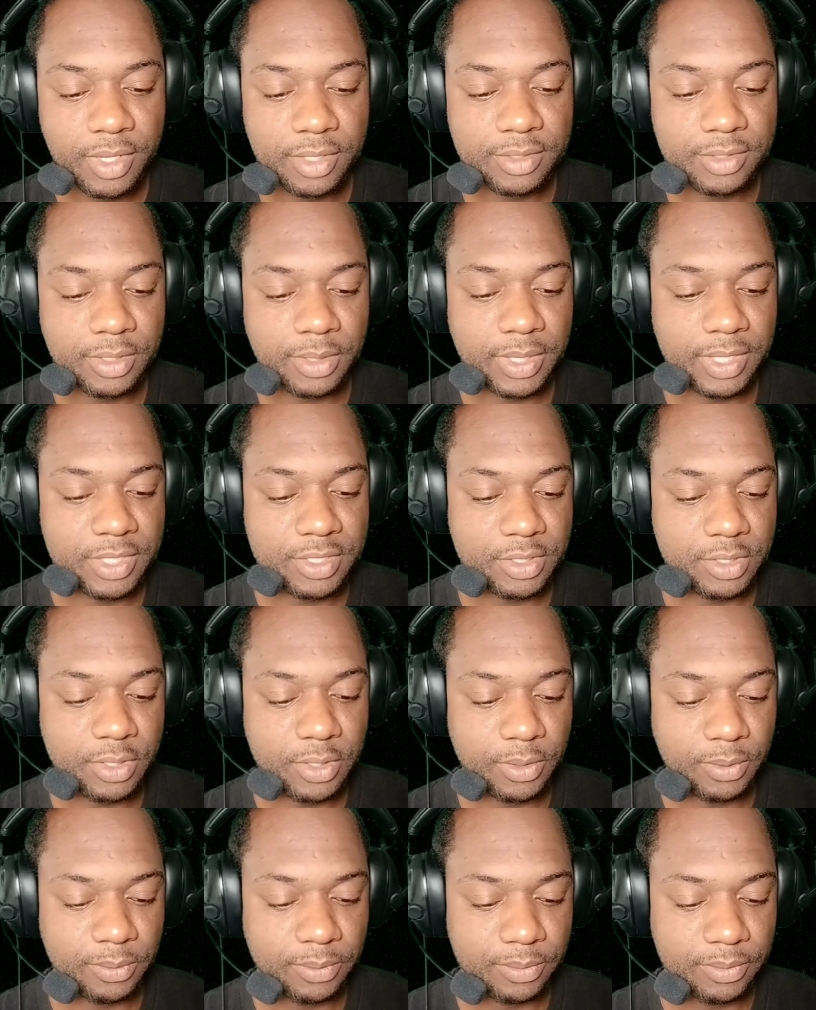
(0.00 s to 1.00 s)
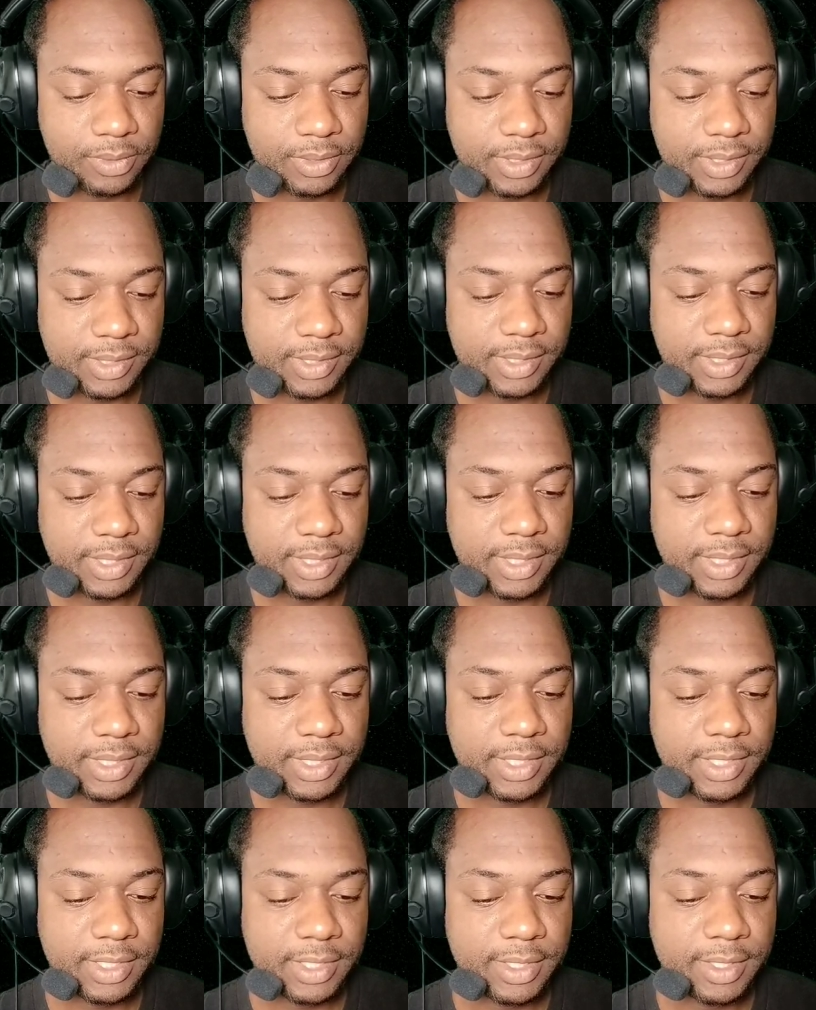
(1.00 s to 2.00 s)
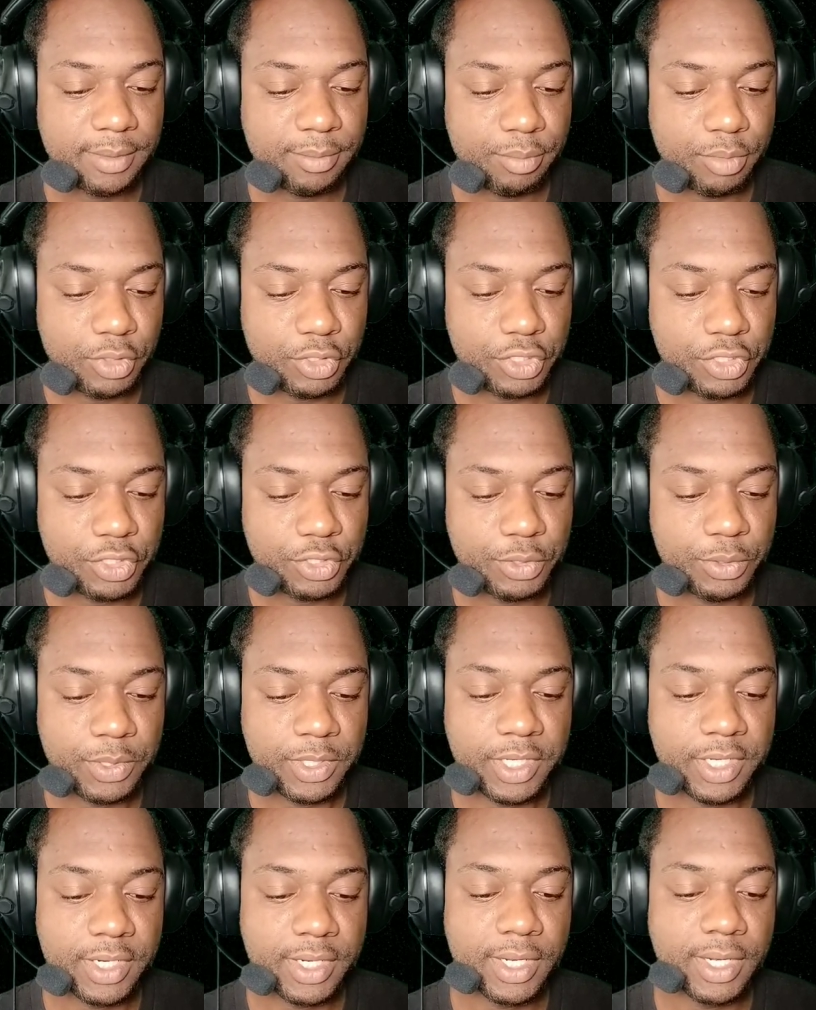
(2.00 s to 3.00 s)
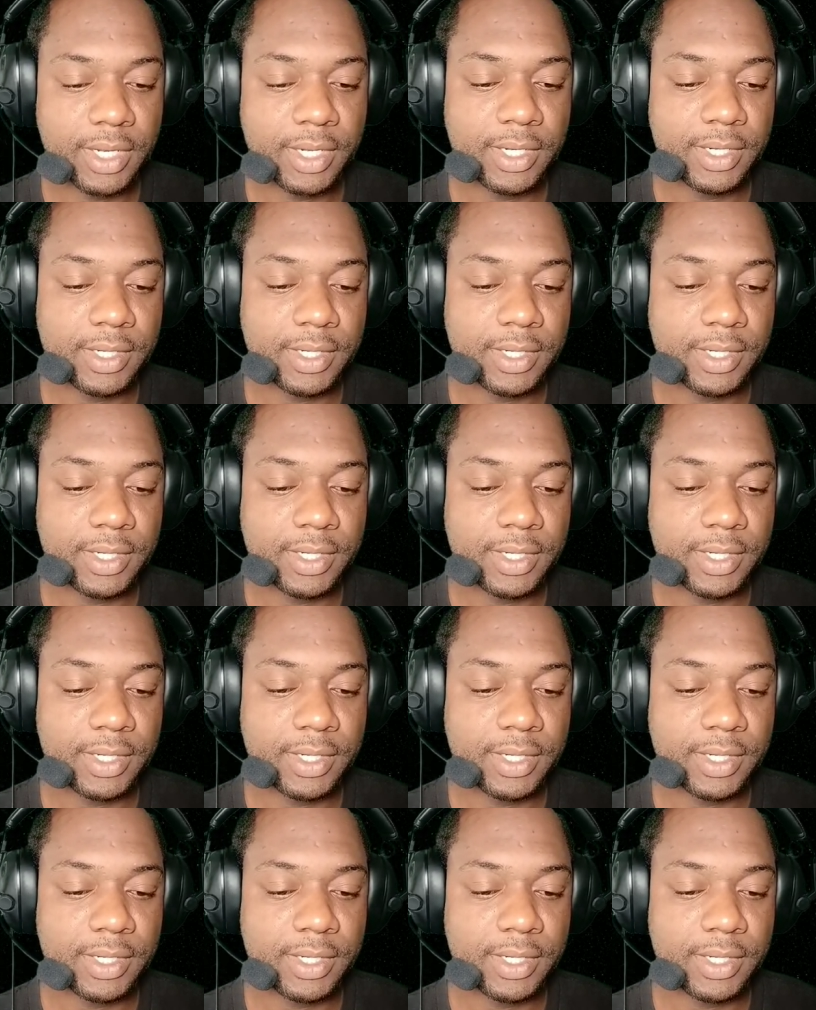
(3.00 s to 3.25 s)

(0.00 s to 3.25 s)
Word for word: so let's go. Push through here.